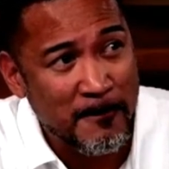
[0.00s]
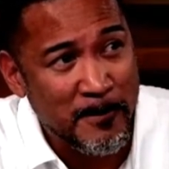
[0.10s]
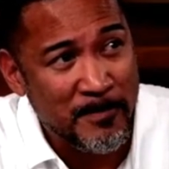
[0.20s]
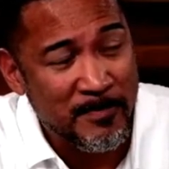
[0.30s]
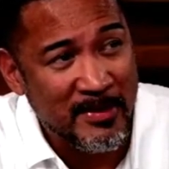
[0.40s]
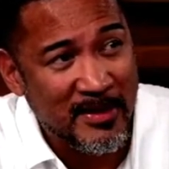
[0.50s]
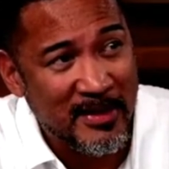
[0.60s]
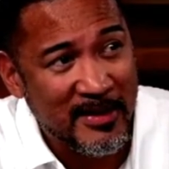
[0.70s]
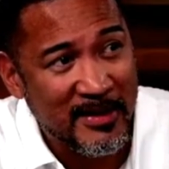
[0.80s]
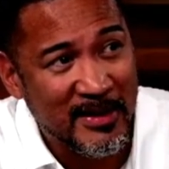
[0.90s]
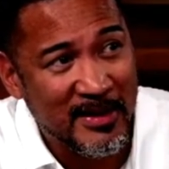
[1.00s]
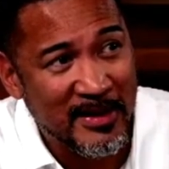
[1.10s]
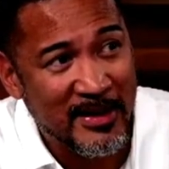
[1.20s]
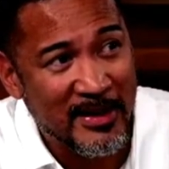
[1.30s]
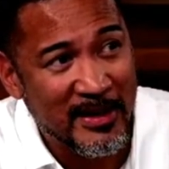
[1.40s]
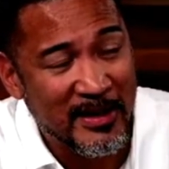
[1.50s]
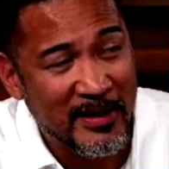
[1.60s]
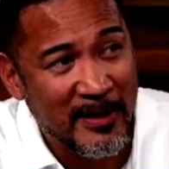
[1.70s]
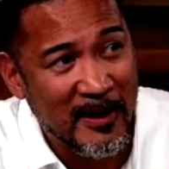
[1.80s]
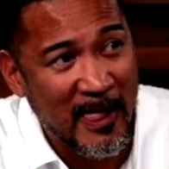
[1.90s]
Well, we don't go on runs all
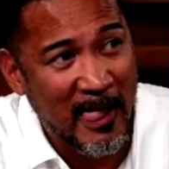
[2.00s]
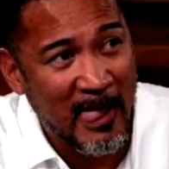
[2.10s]
the time.